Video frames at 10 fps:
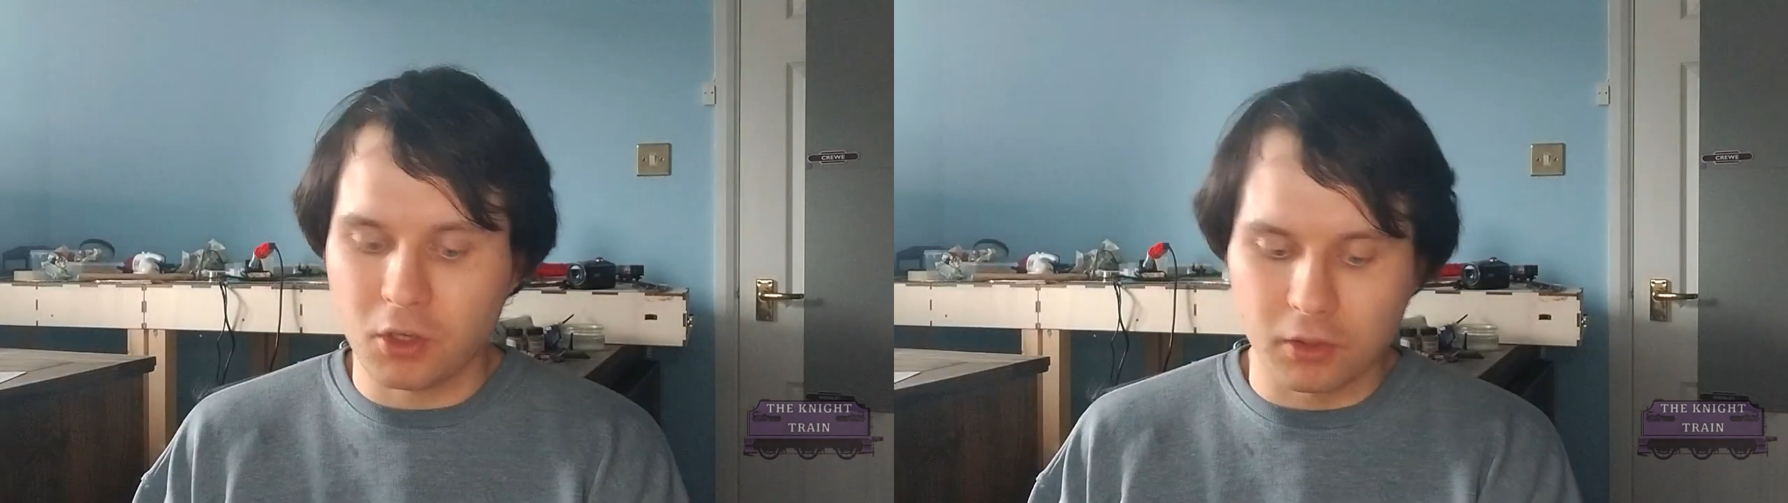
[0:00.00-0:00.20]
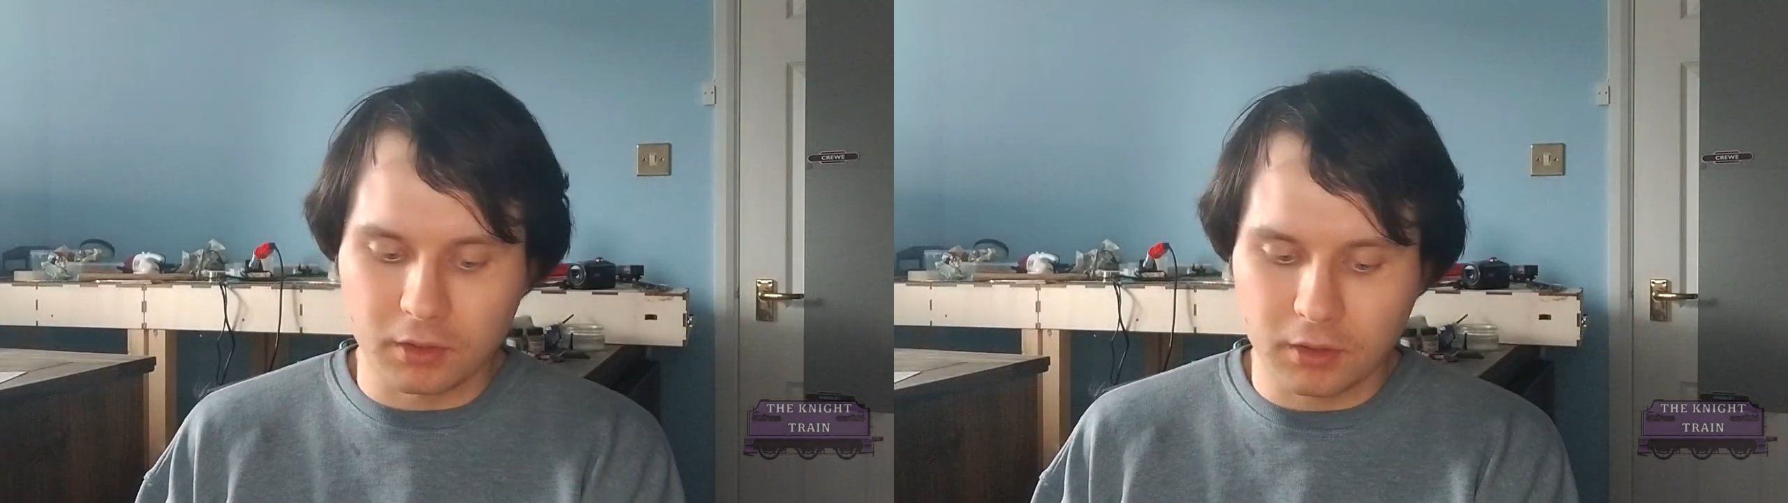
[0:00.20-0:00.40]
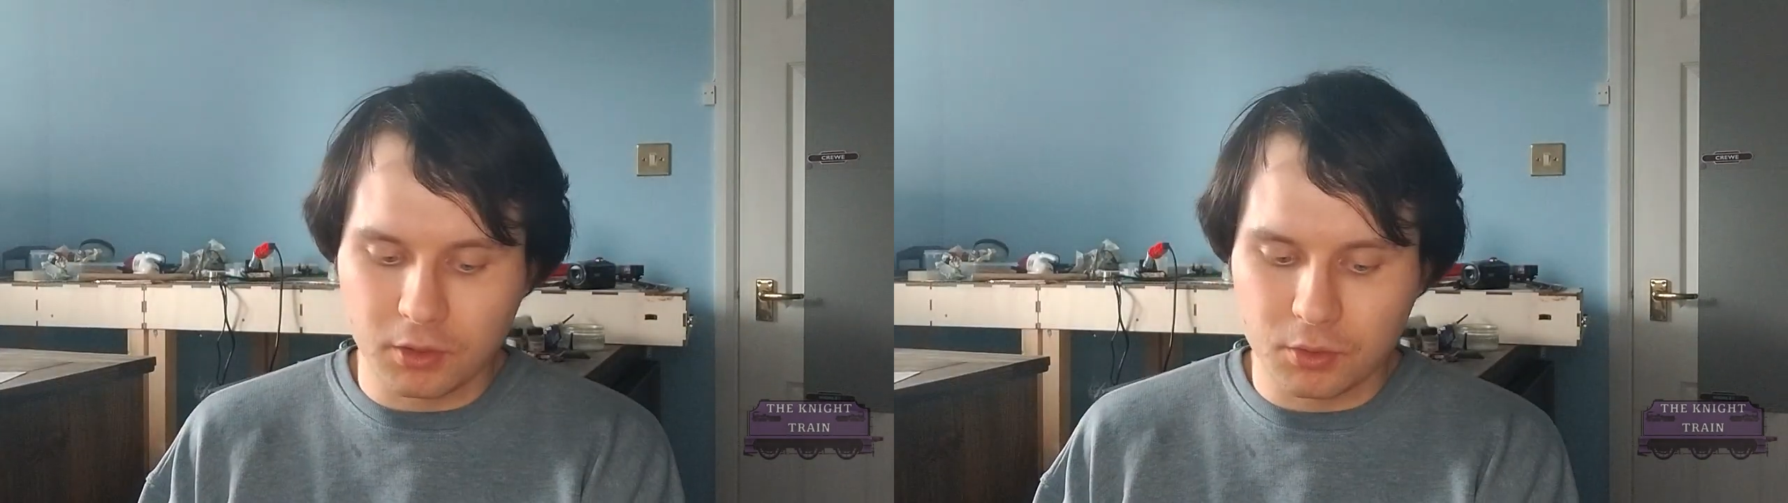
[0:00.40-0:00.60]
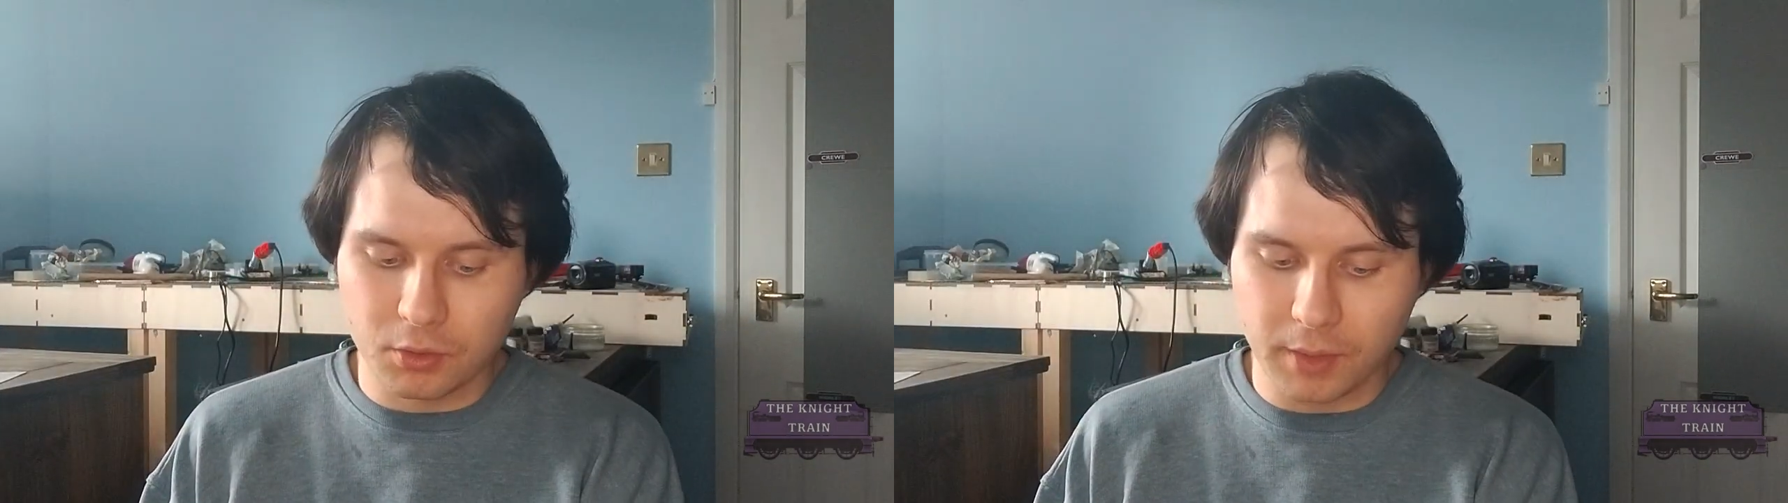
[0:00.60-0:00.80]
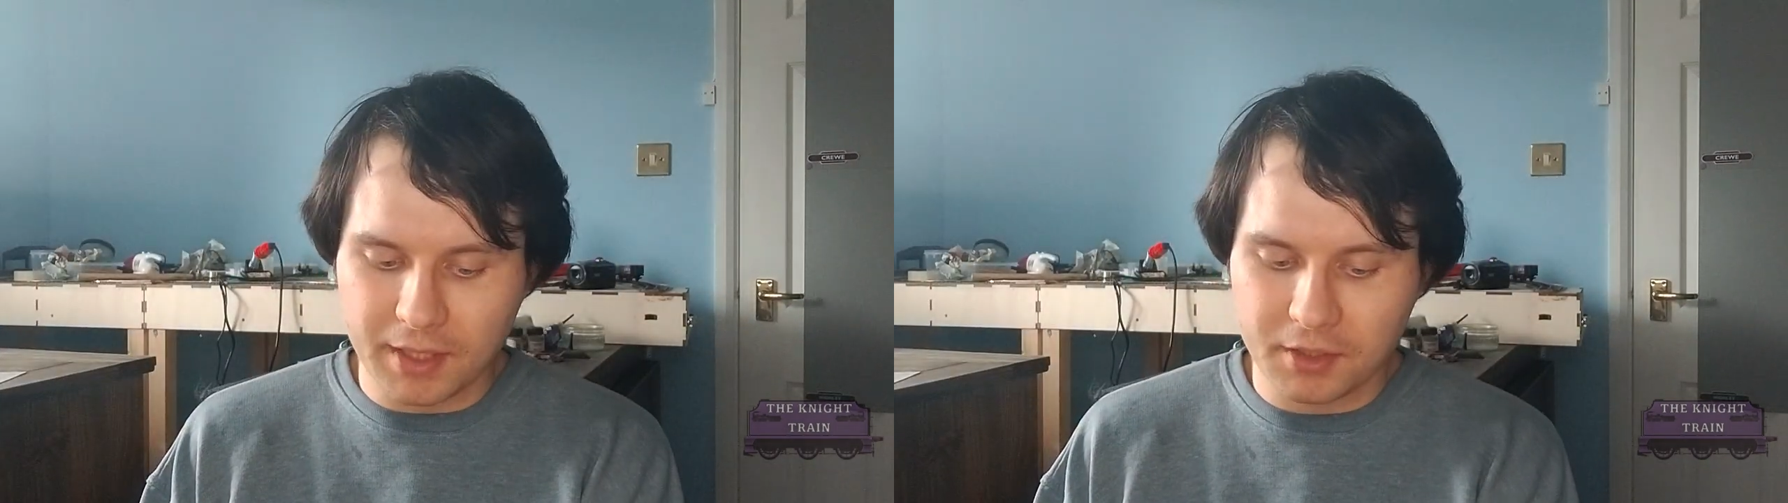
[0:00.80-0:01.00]
on
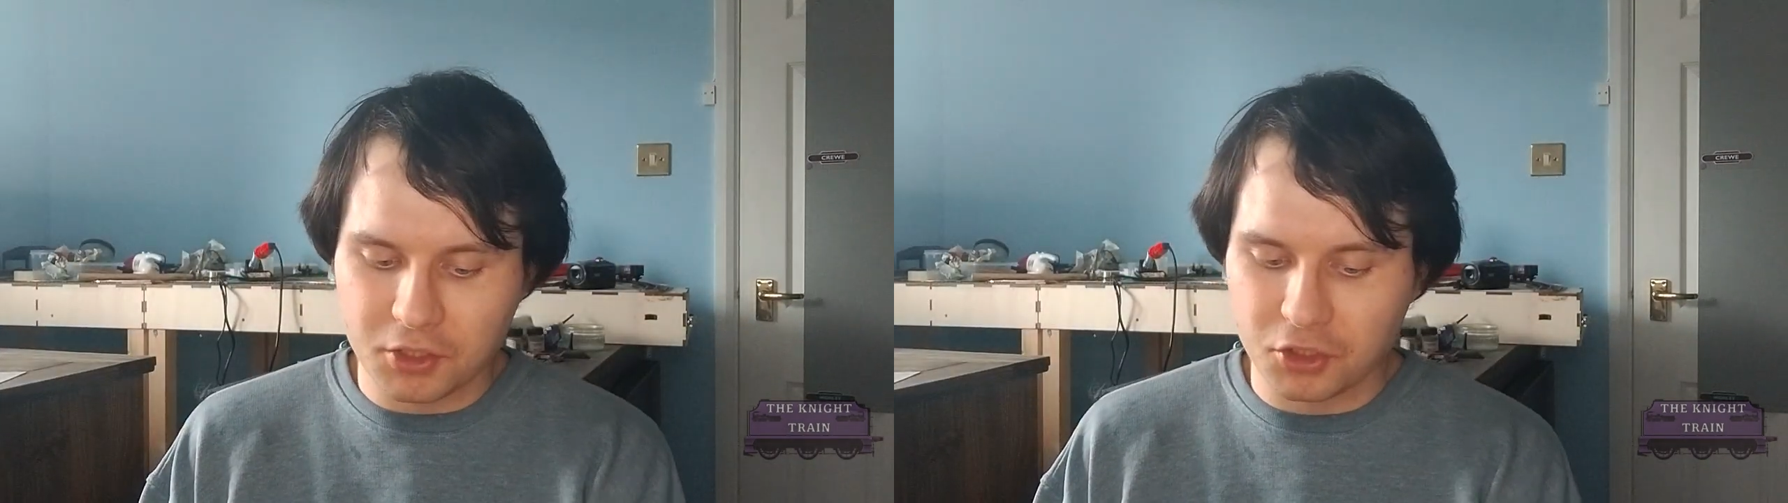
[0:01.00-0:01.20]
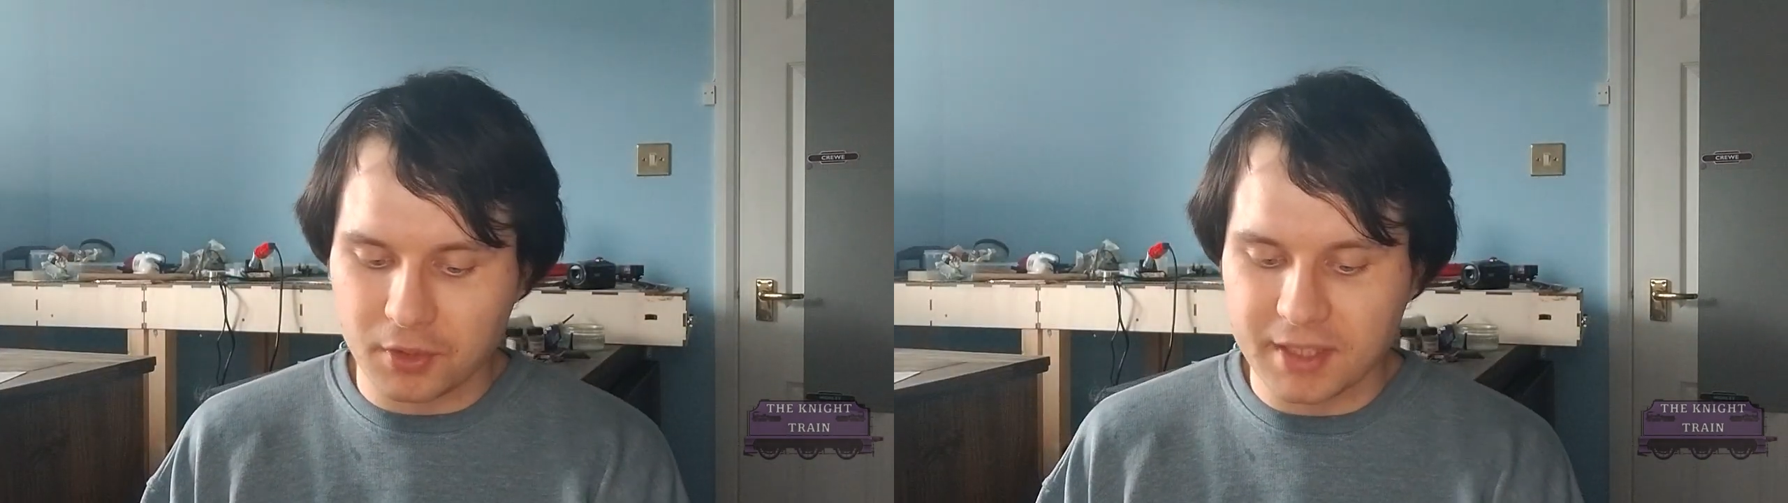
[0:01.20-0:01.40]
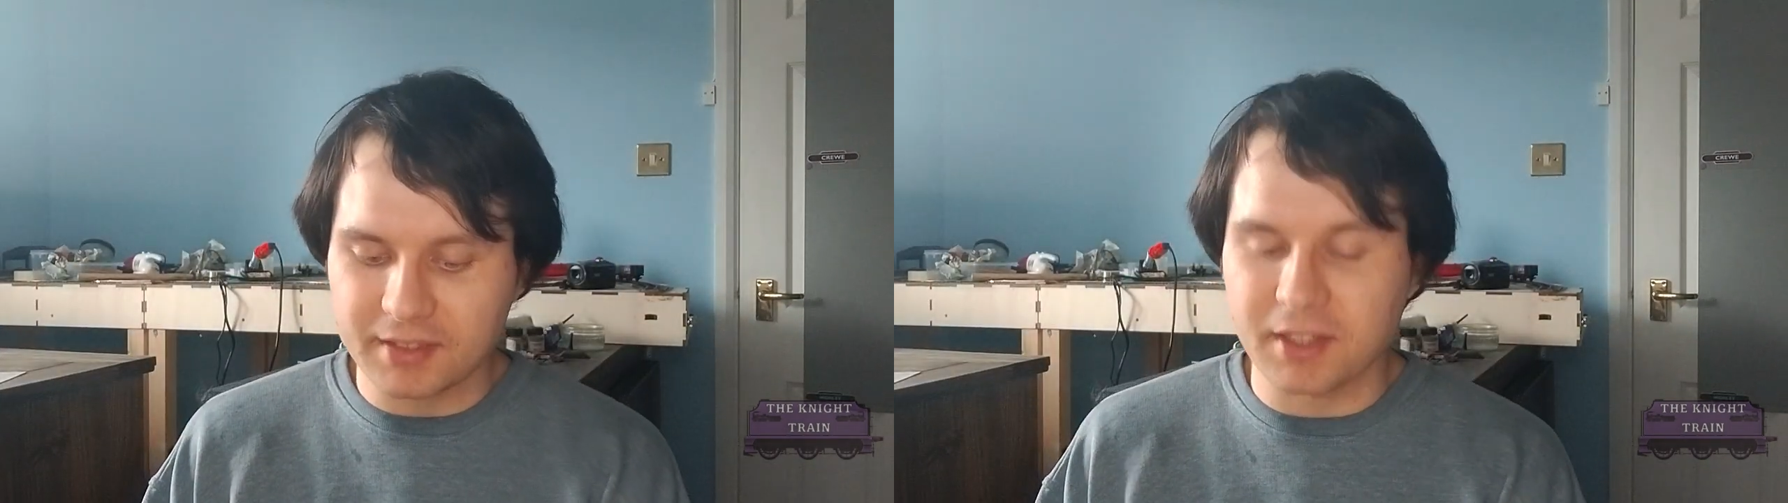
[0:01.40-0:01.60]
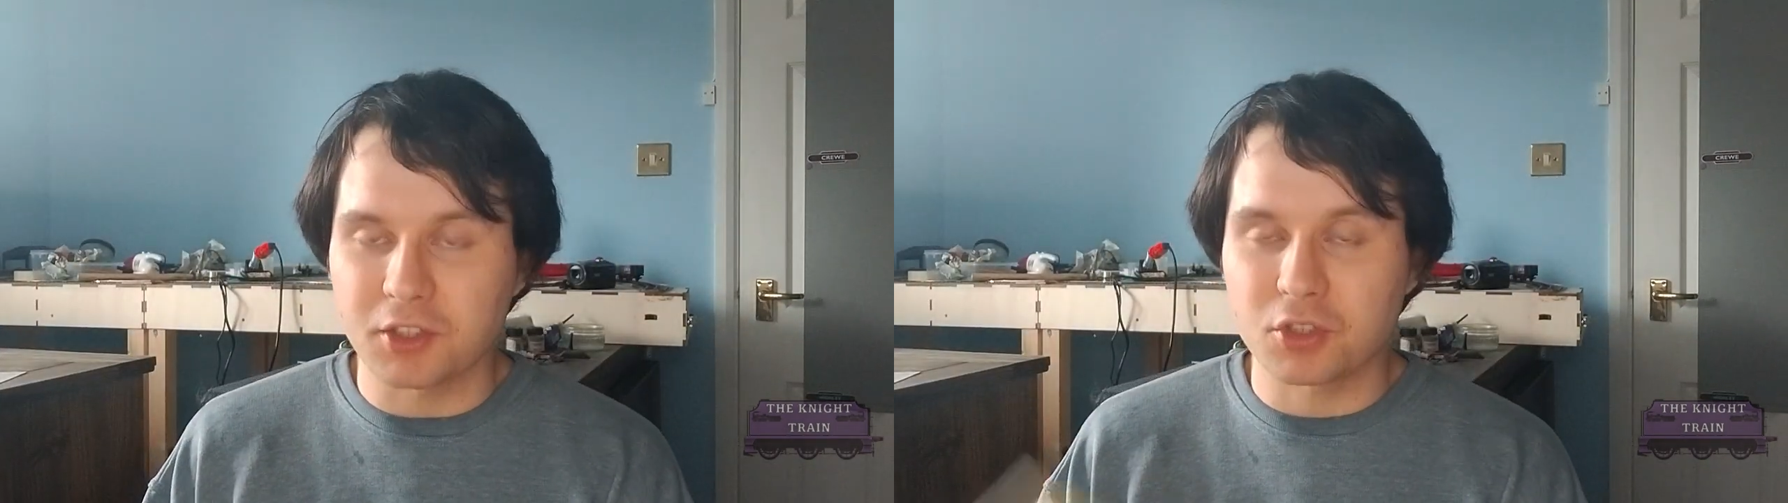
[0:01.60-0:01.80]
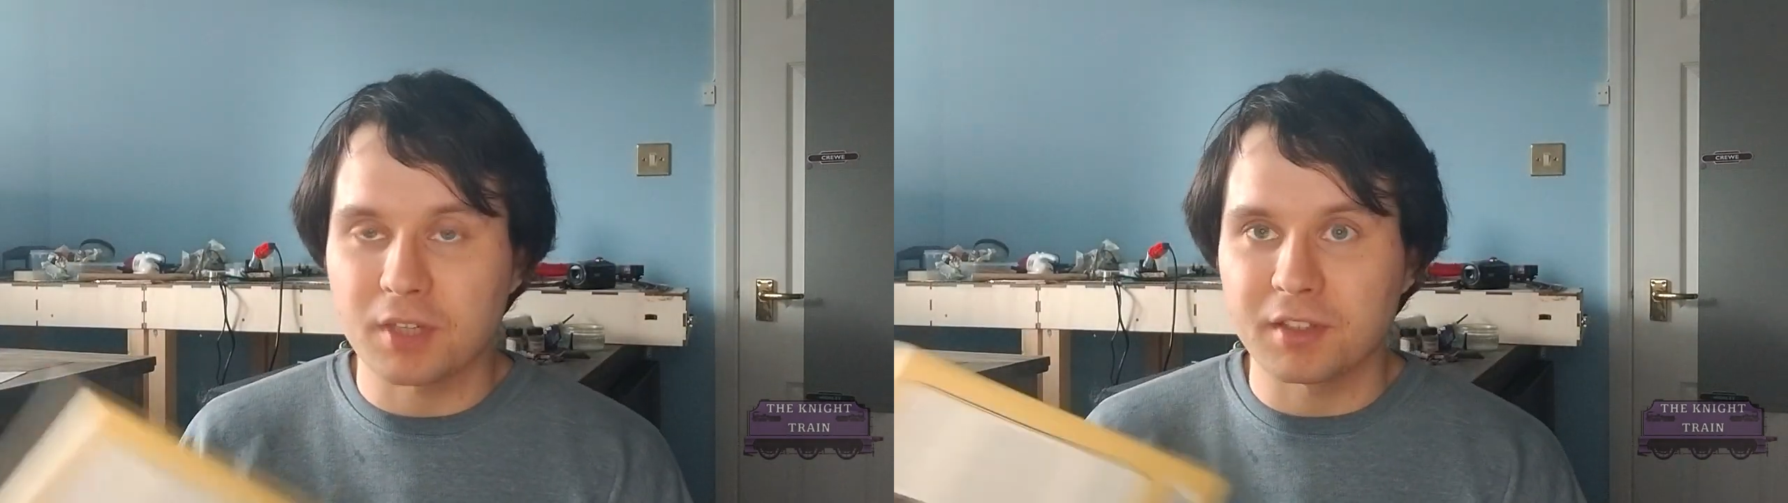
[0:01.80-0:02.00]
local industries
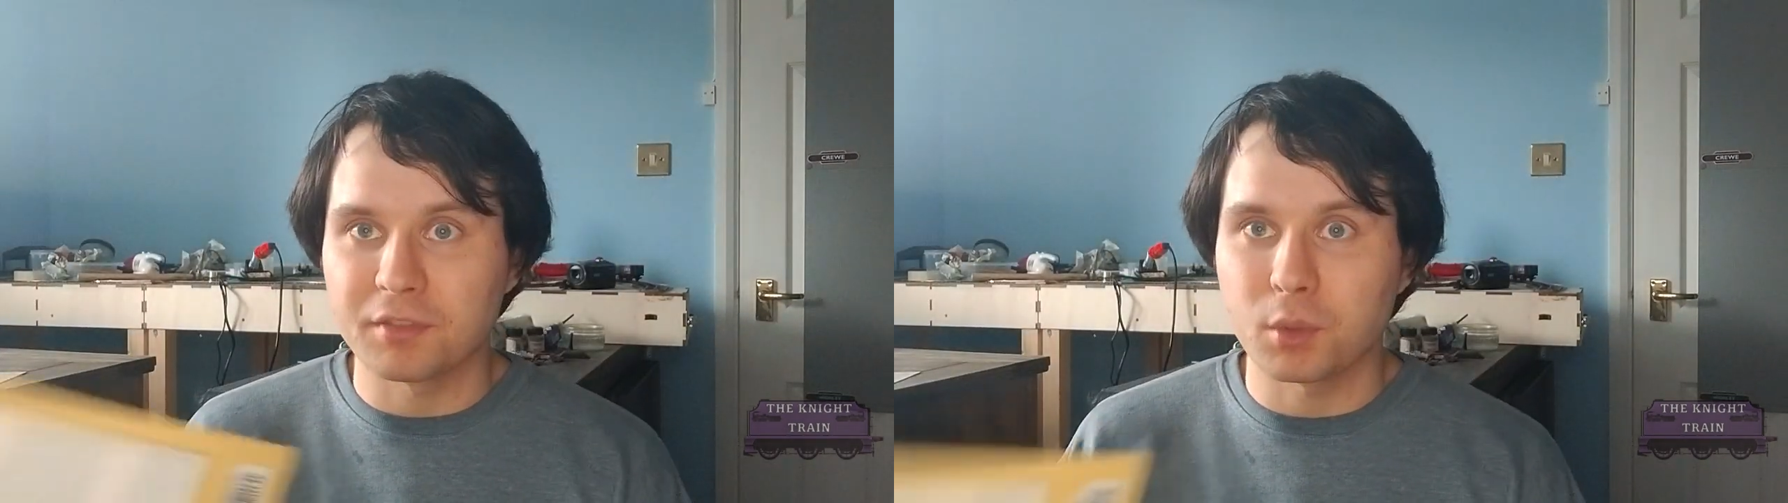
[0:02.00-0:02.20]
and the traffic